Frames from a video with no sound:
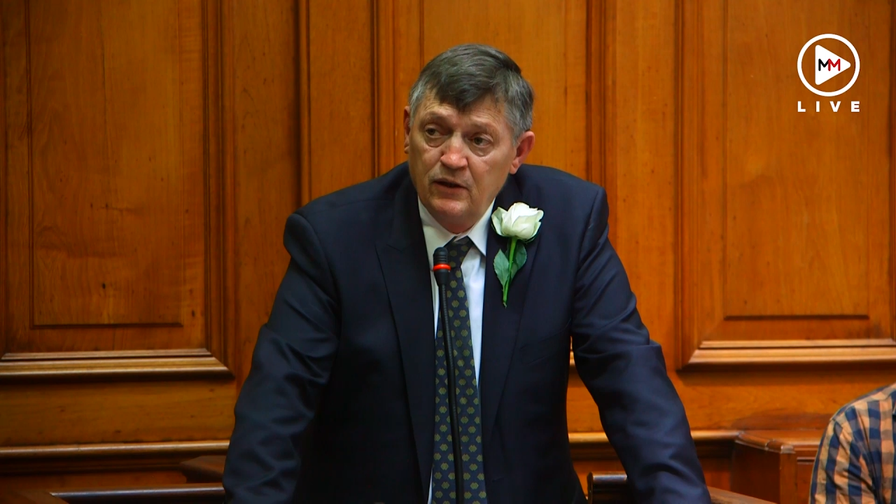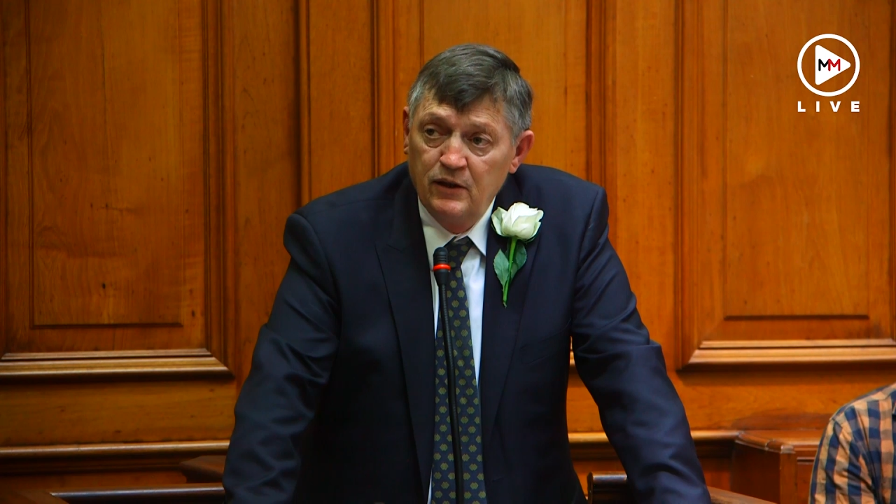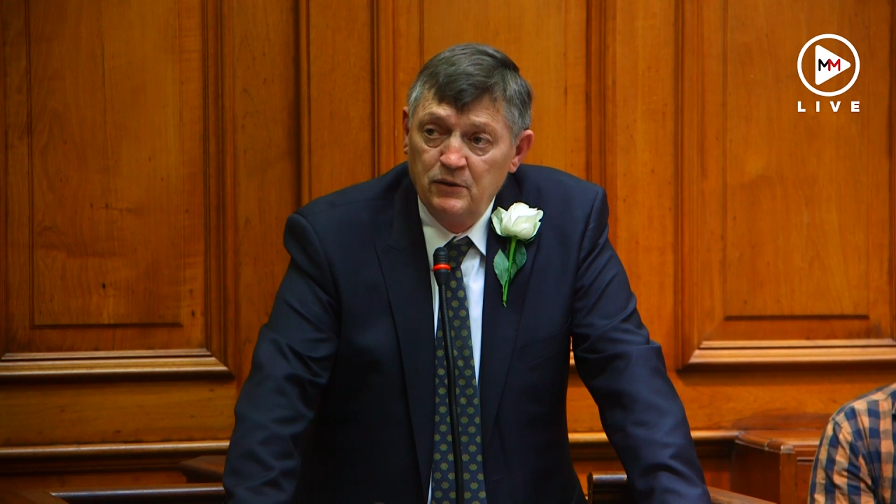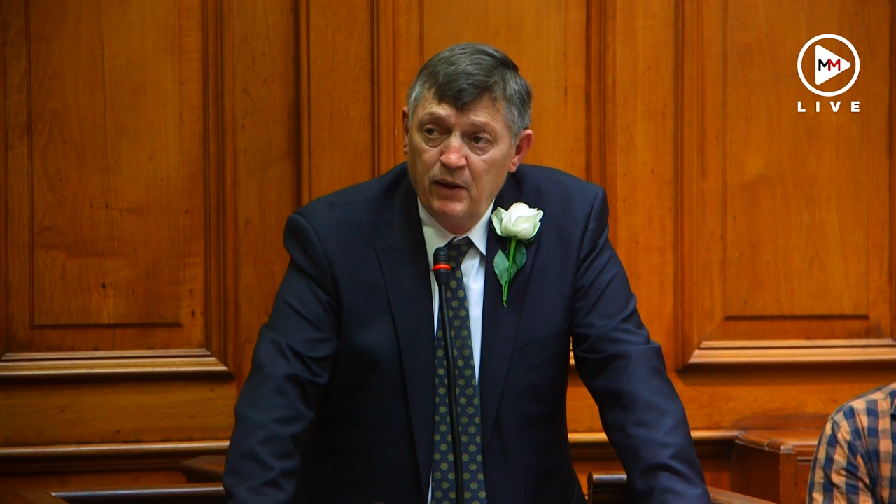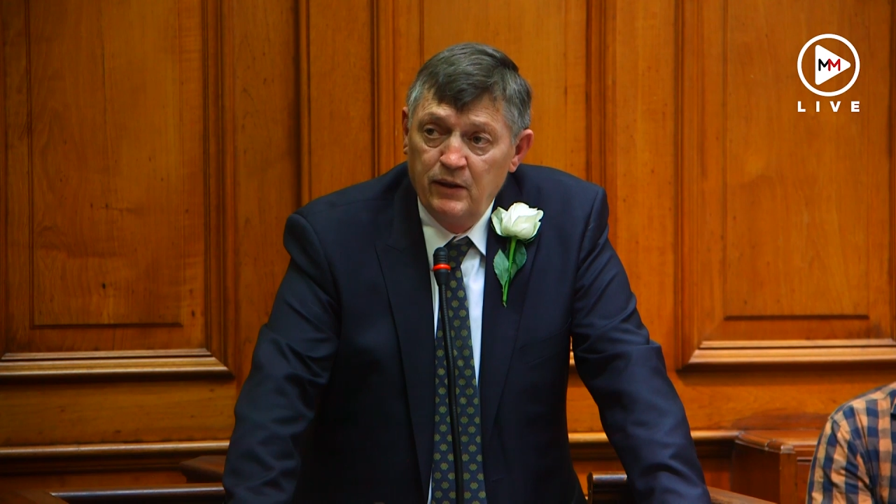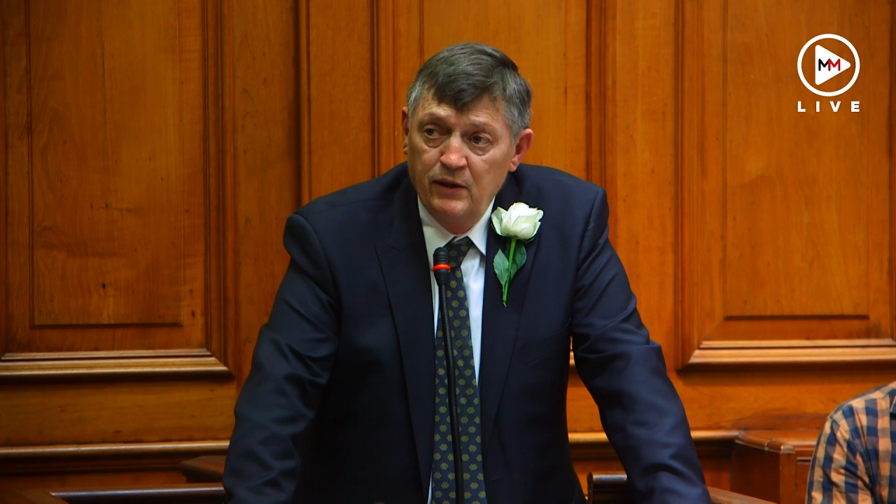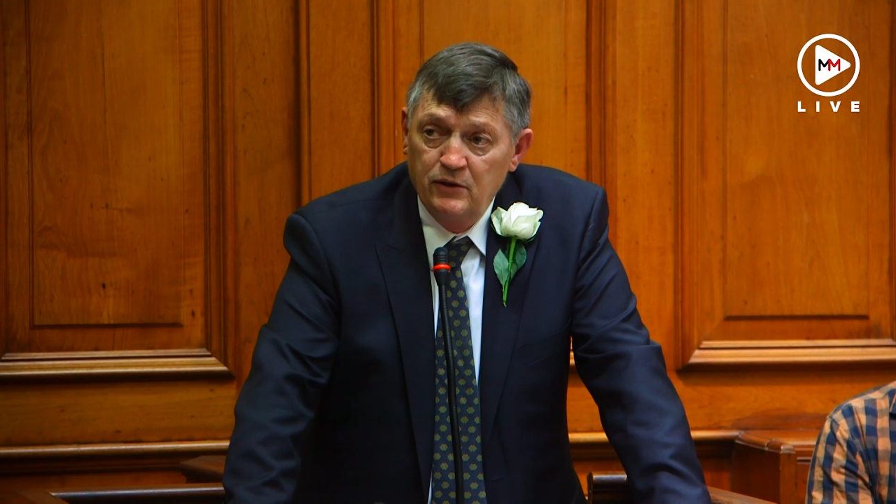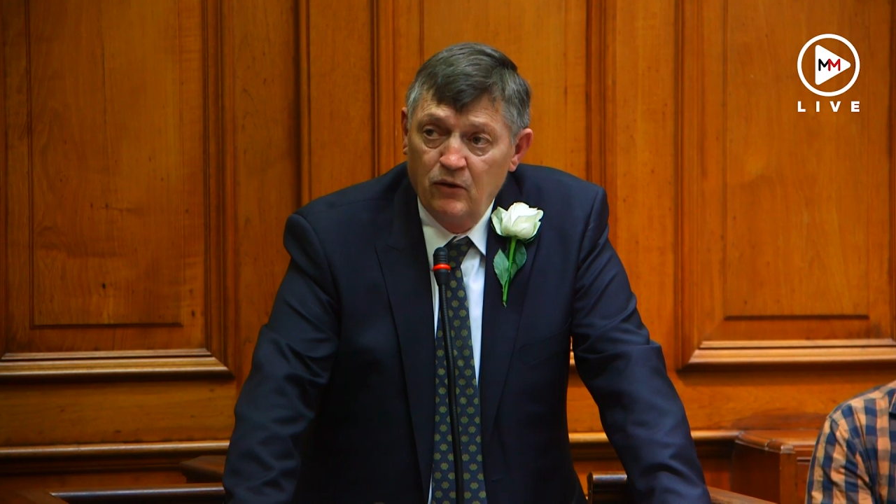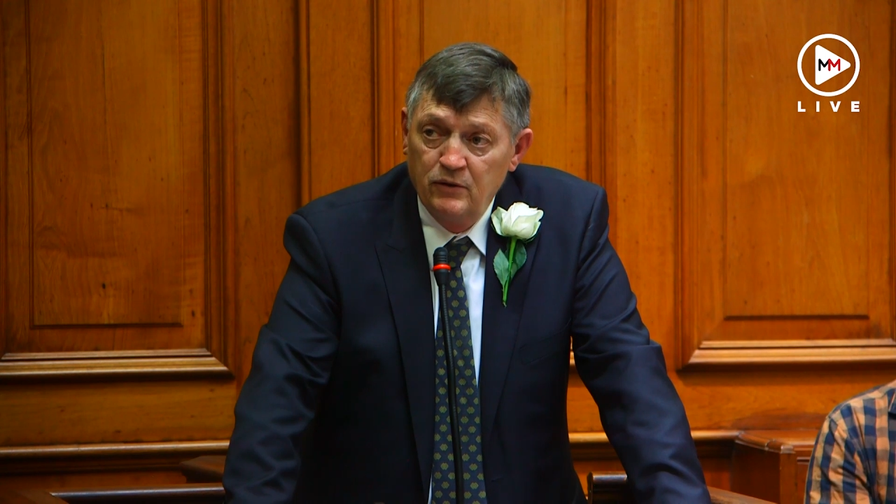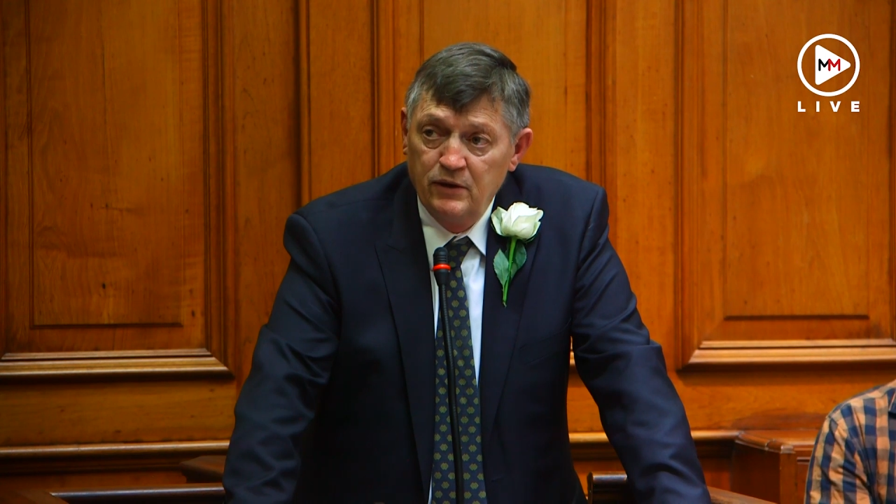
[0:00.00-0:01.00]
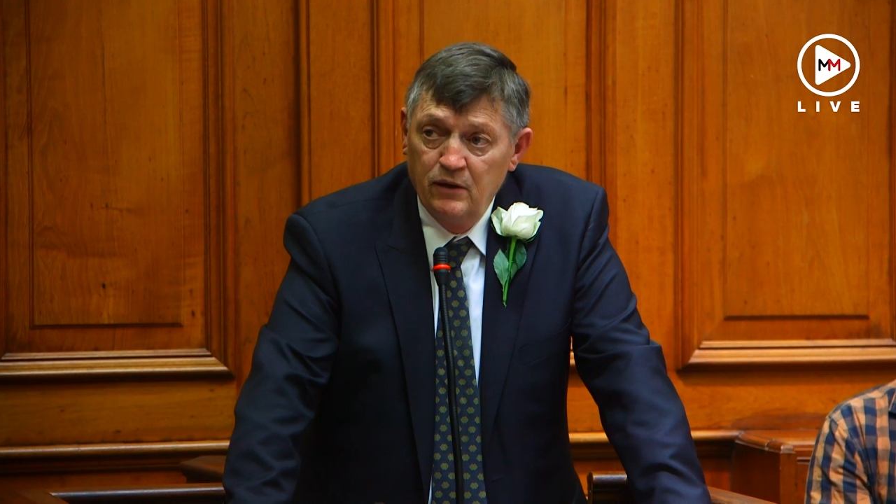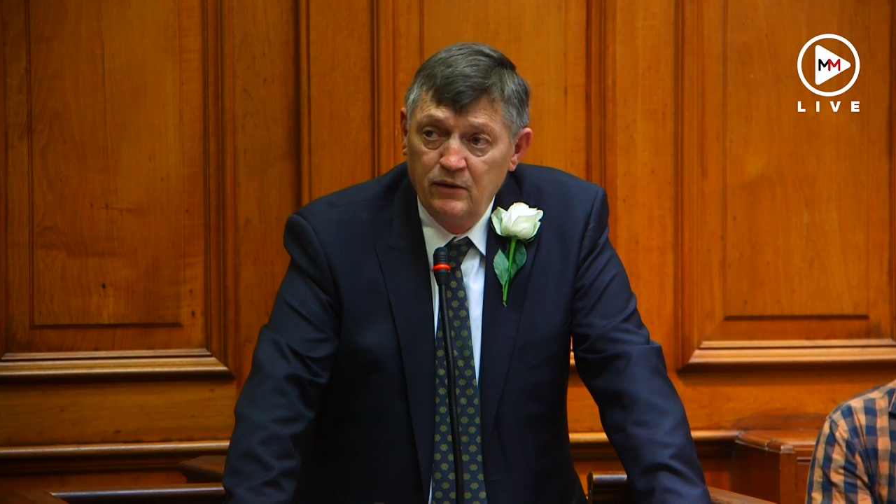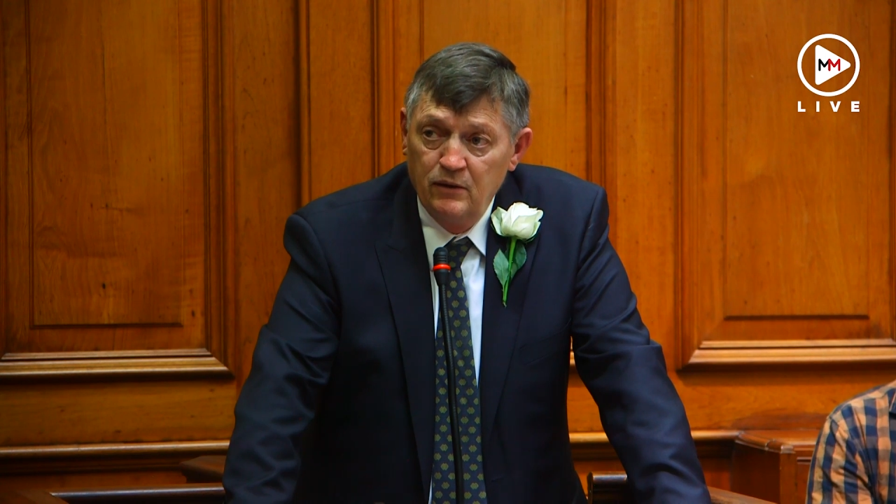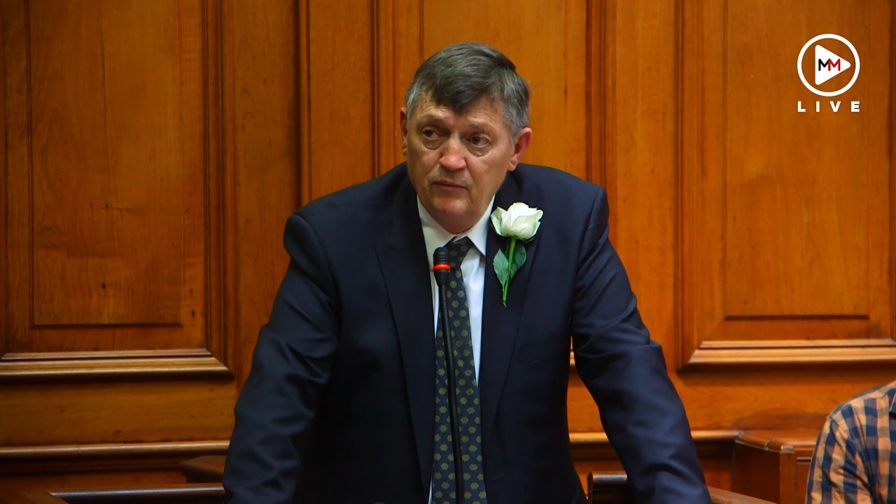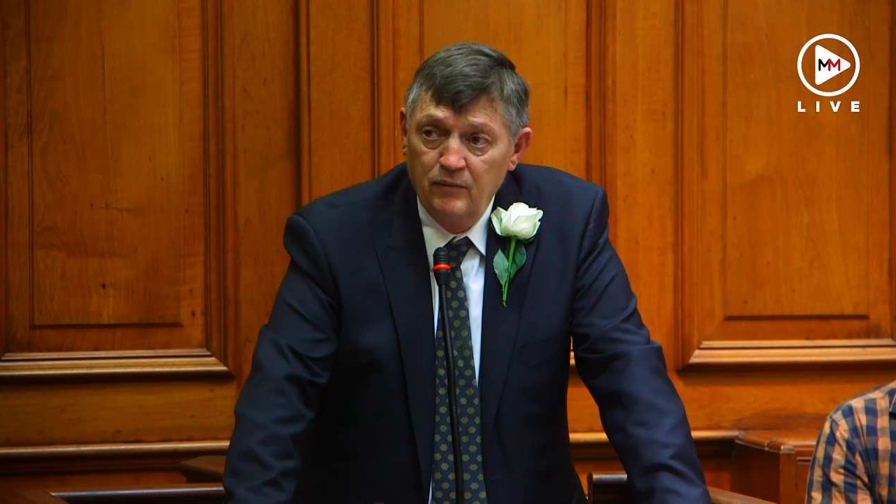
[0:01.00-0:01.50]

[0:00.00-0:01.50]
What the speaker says: in this matter is concerned.